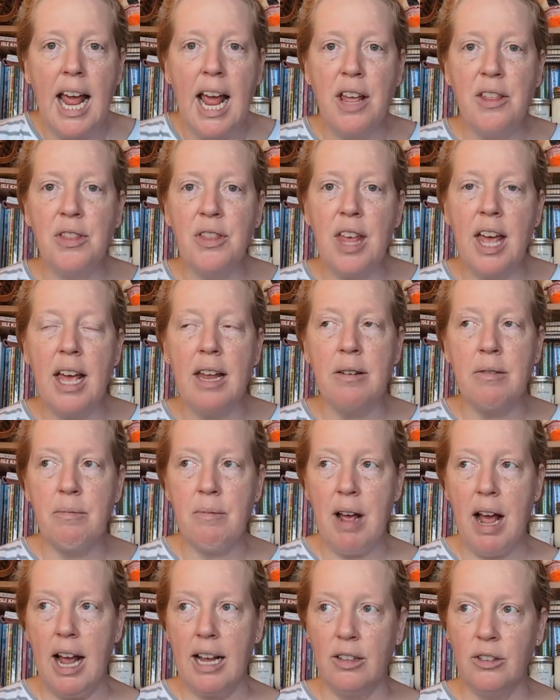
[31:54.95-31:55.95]
And
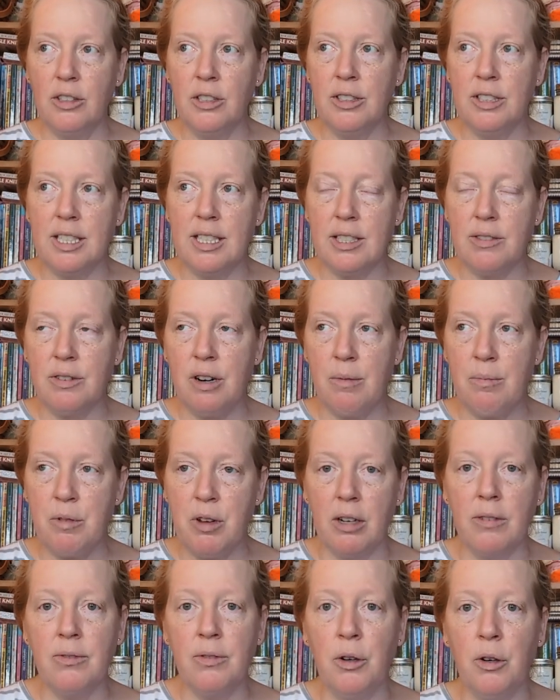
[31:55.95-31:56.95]
then I learned this from
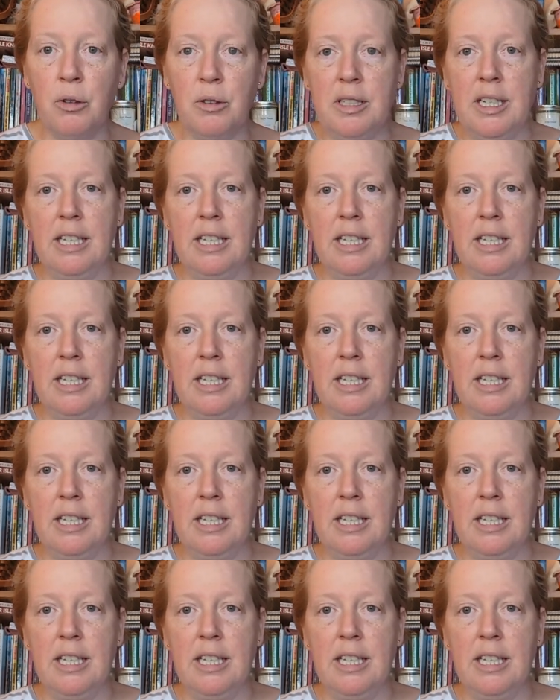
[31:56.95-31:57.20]
Young Folk